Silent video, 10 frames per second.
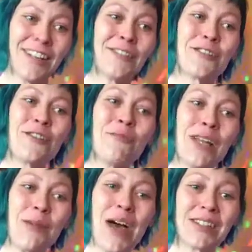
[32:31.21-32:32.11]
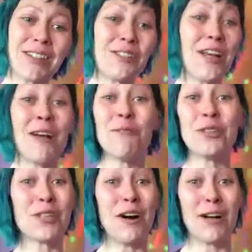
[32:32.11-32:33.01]
shoot me a message and
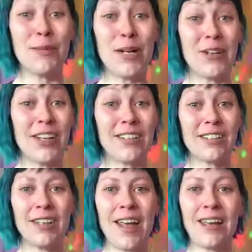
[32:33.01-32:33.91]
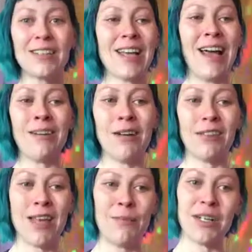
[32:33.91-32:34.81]
we'll talk about it today, because I don't
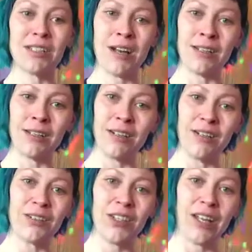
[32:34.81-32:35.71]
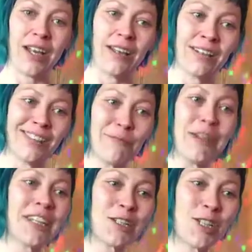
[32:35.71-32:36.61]
got that much on the go today. We
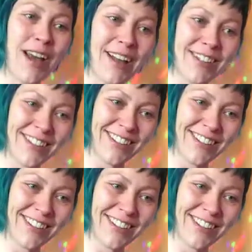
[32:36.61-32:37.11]
can chat